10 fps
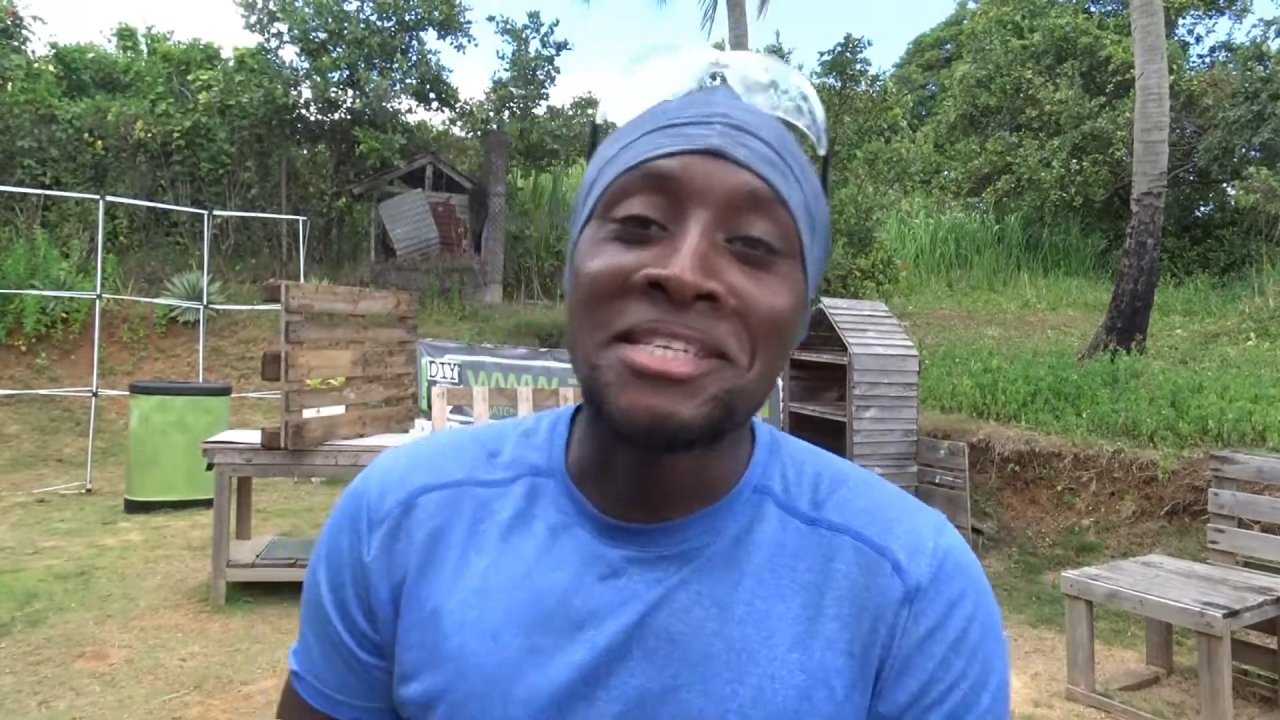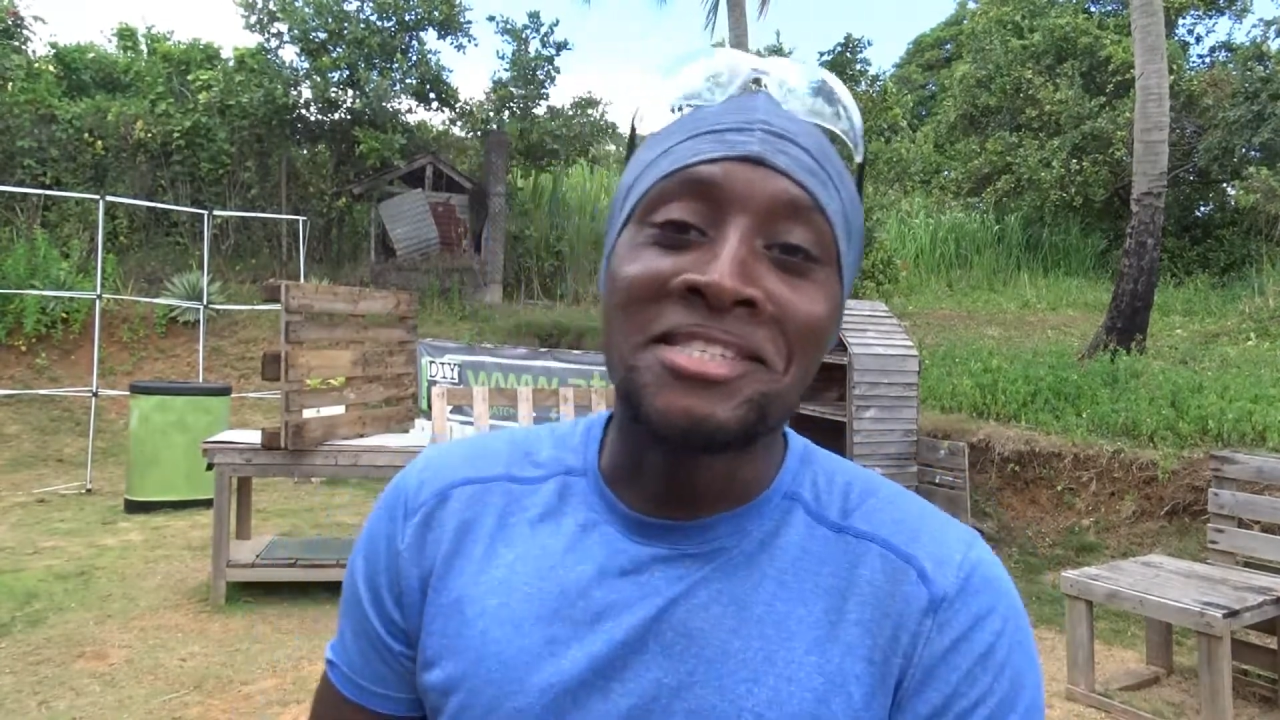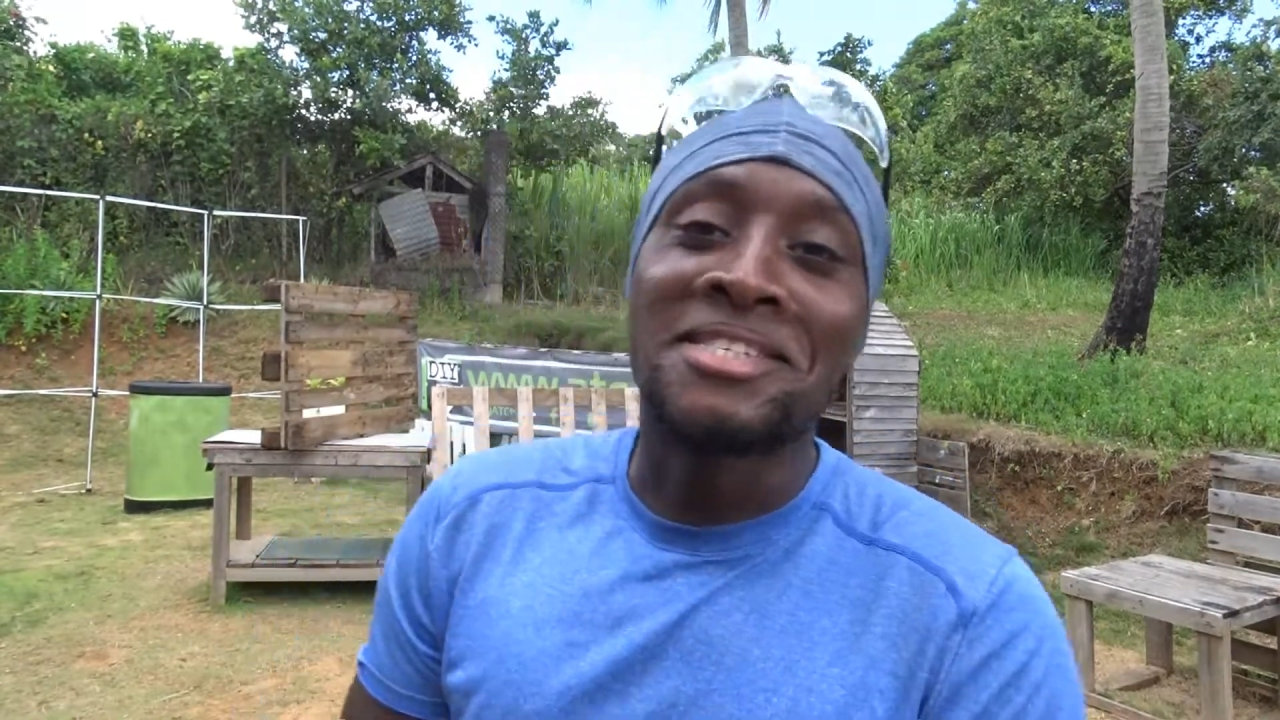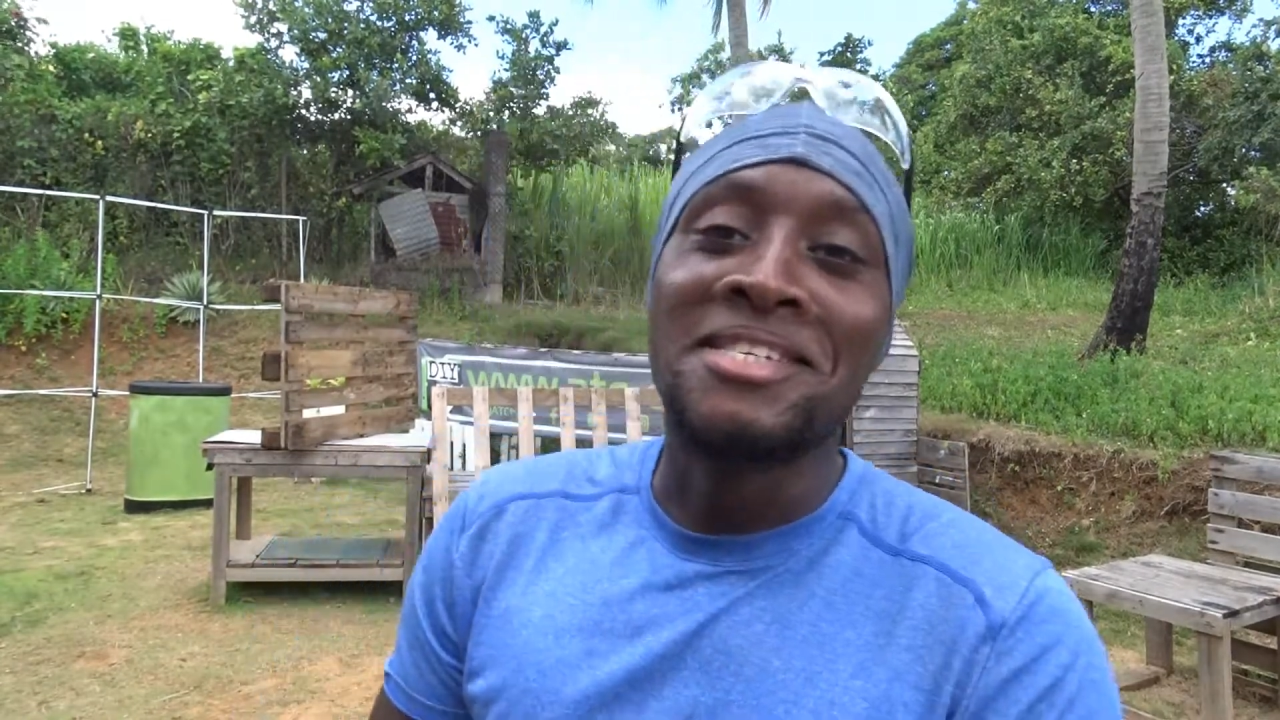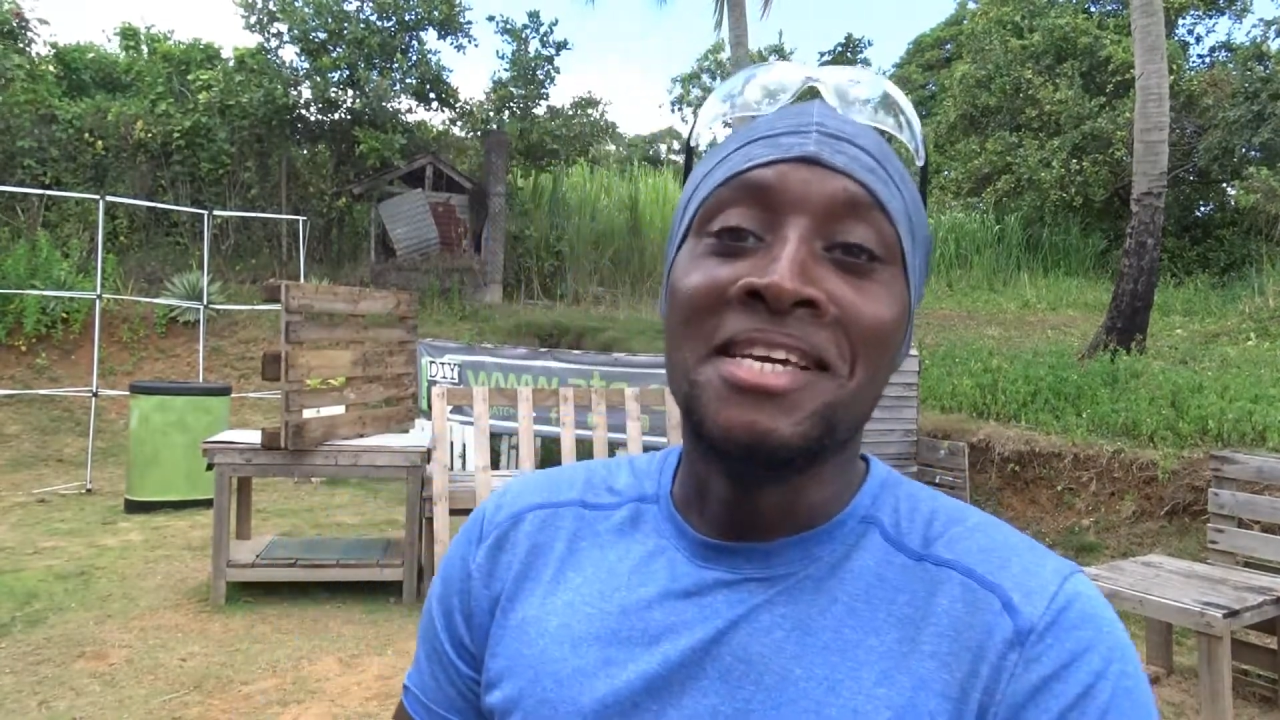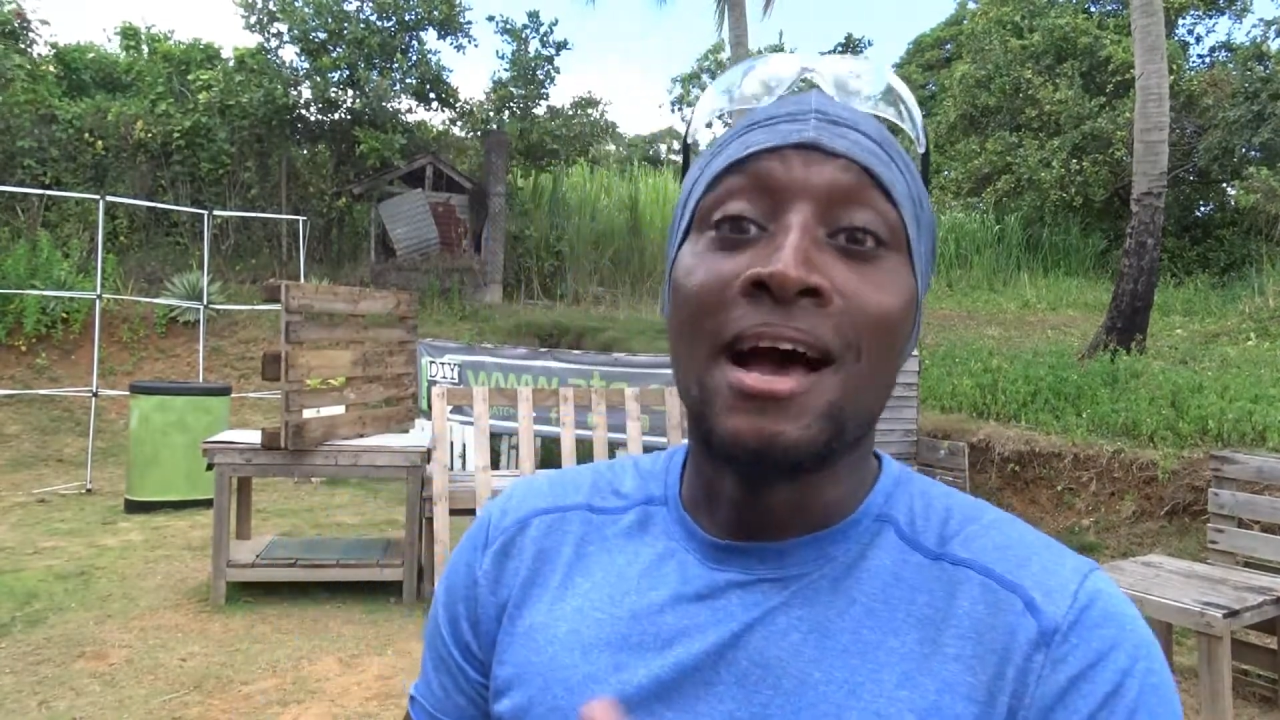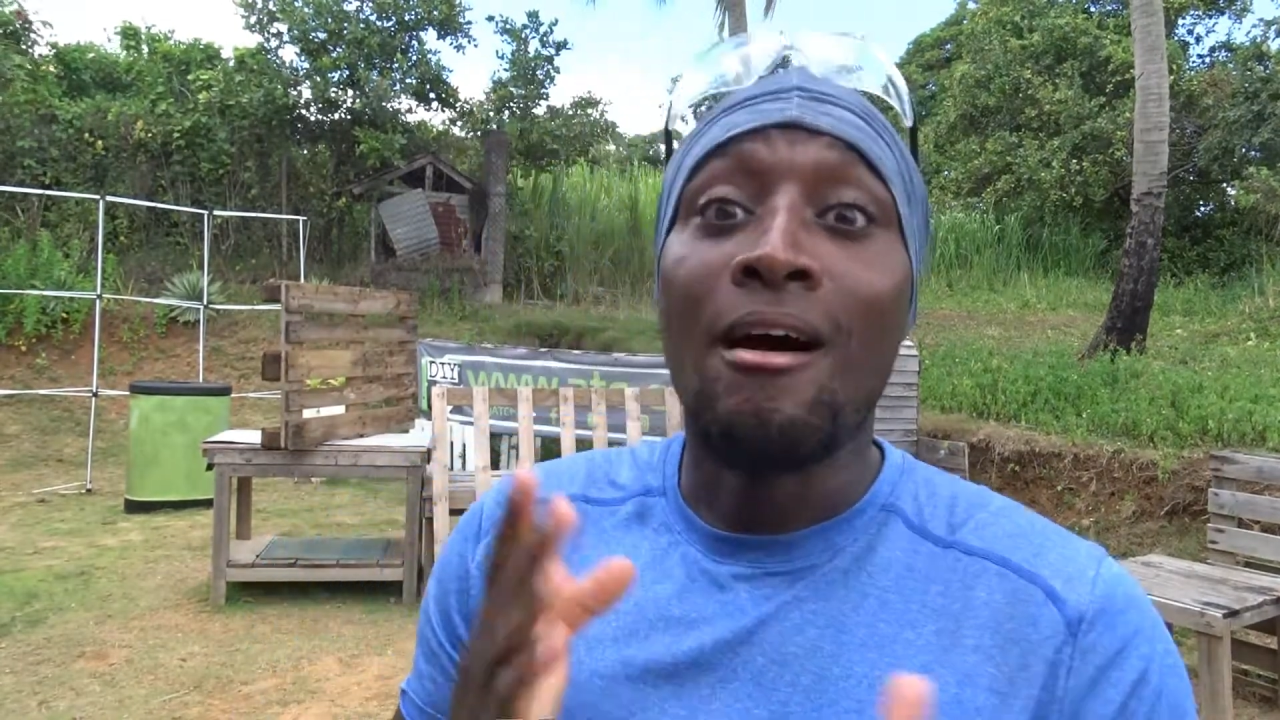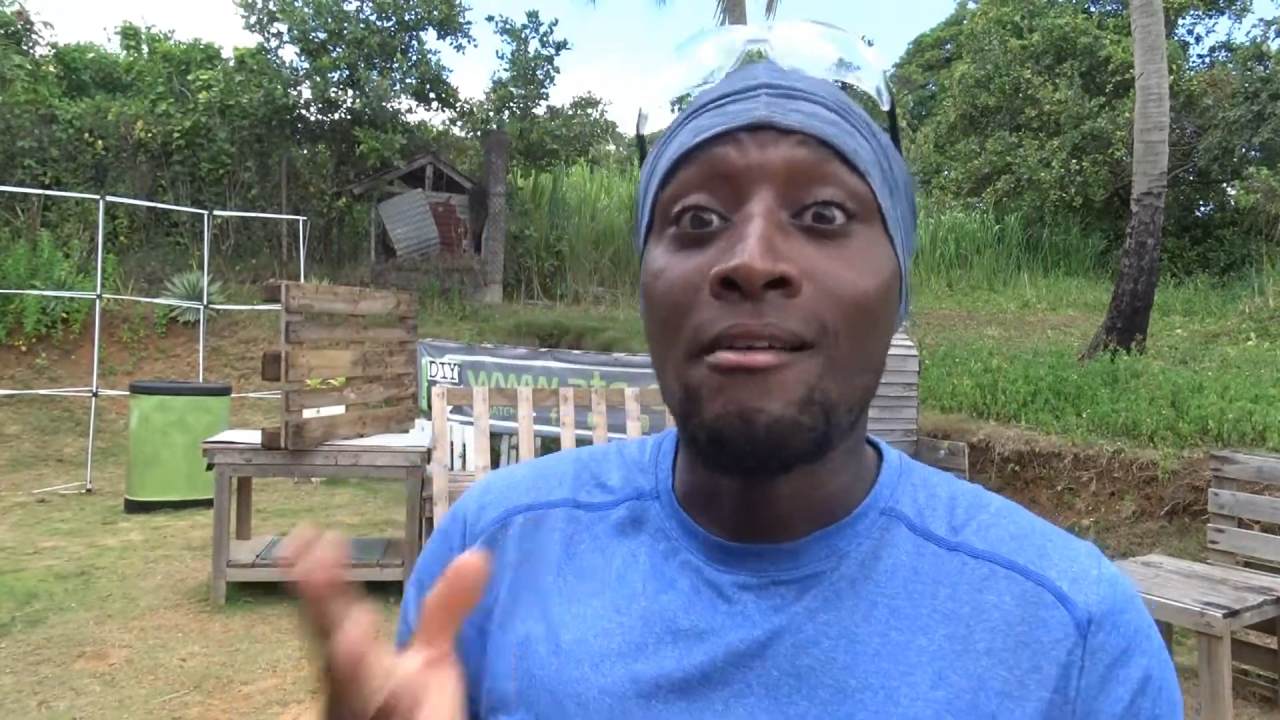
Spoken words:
ATC,